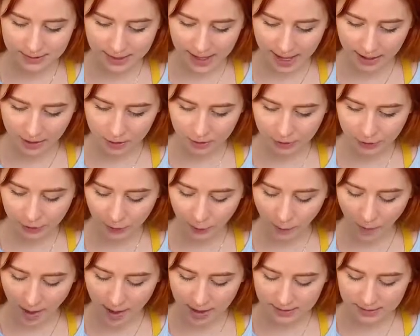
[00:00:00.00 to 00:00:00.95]
that
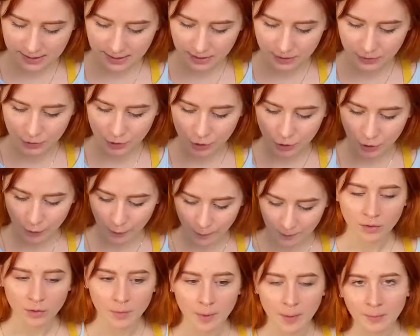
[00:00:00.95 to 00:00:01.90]
clue us into?
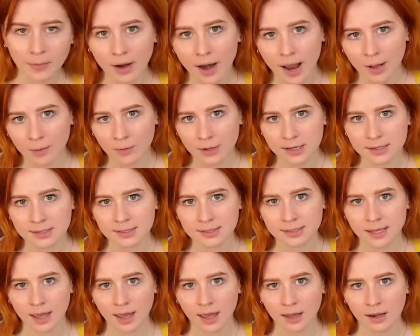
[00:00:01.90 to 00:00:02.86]
Remember how I
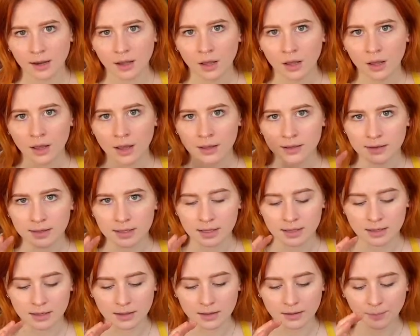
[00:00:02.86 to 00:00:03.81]
said
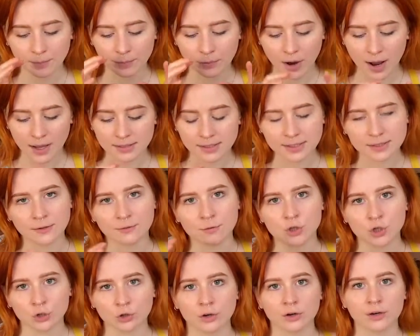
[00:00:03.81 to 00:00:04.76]
the process of
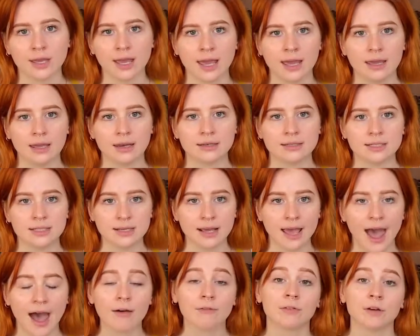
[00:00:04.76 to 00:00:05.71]
sugarcane
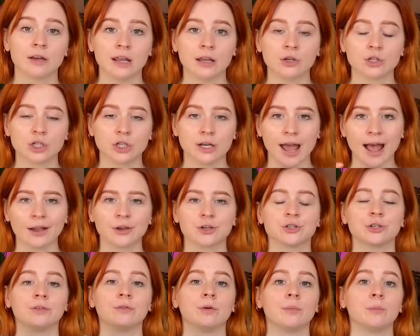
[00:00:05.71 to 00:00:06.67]
decaffeination
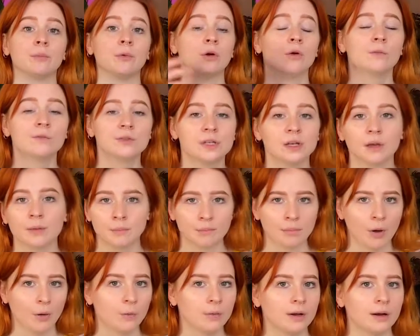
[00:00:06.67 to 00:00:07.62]
actually removes a
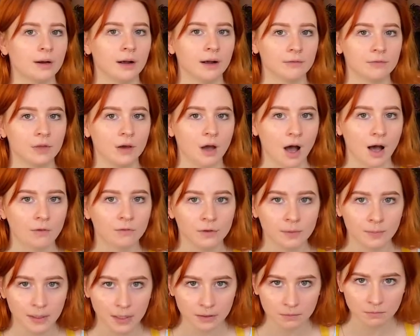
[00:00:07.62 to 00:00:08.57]
component of the
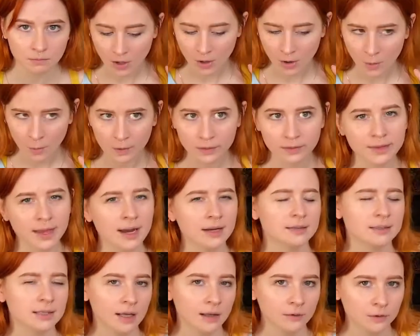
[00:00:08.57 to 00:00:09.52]
coffee bean? Wouldn't
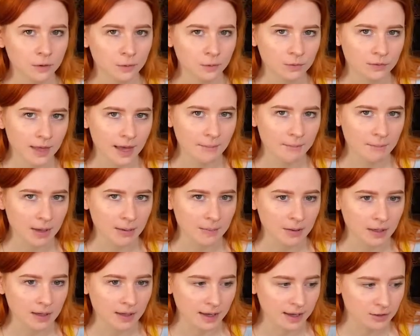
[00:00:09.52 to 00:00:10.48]
that tell you that
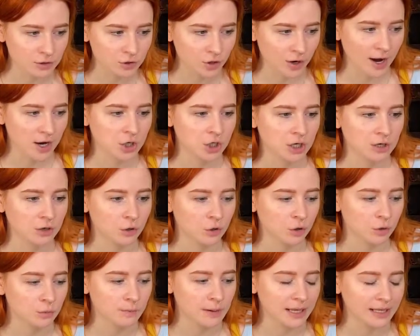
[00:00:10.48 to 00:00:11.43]
maybe extraction
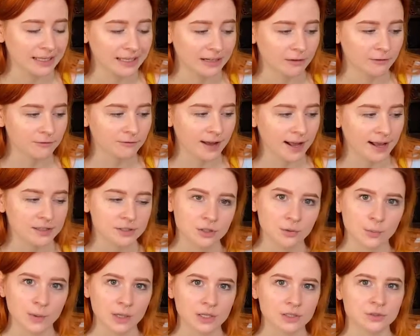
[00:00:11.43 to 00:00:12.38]
could be a little
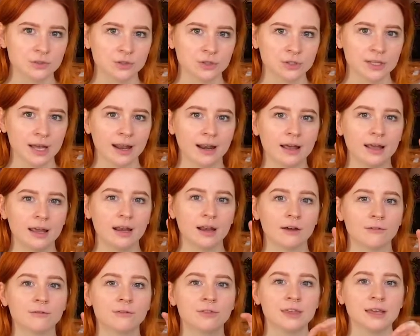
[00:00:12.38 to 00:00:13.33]
faster because there's not
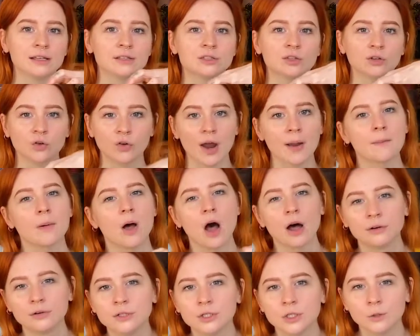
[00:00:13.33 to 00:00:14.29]
enough things to grab
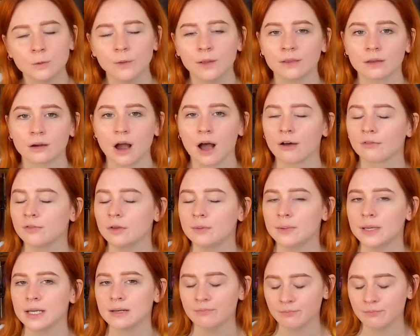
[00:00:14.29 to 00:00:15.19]
onto in the coffee bean?